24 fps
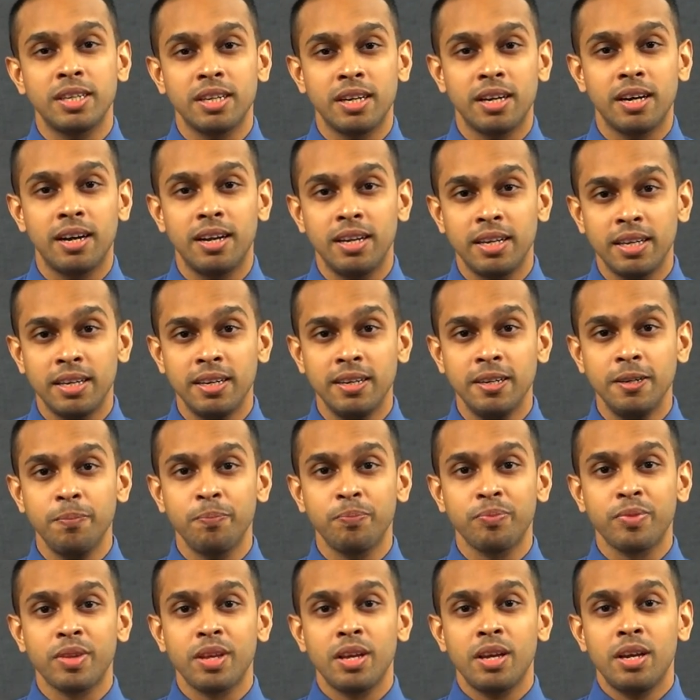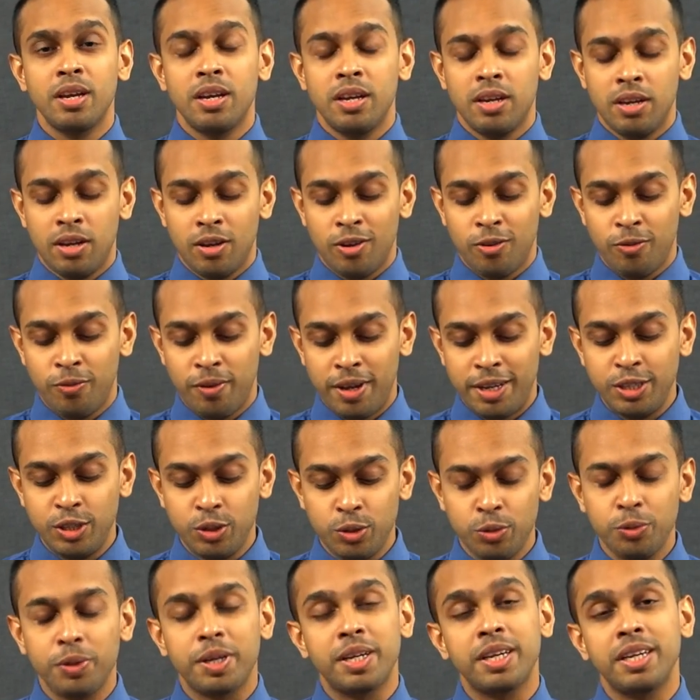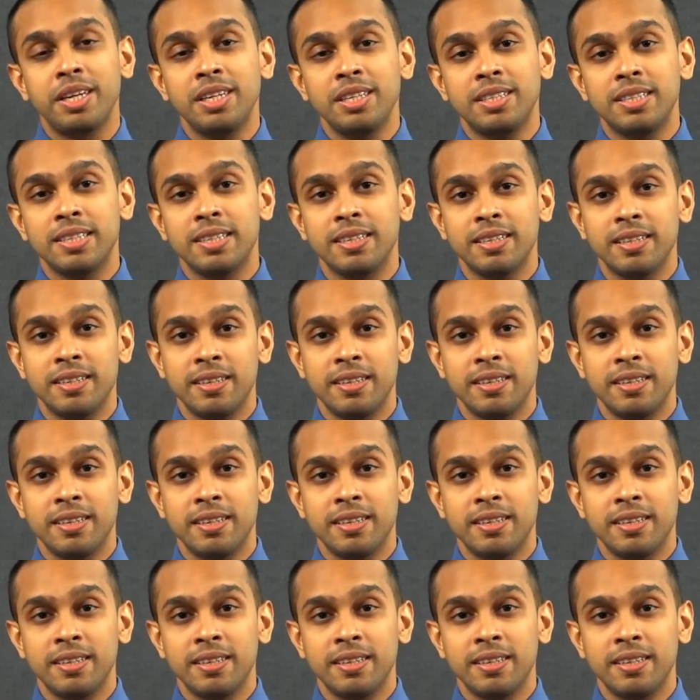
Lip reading: earlier, when you heat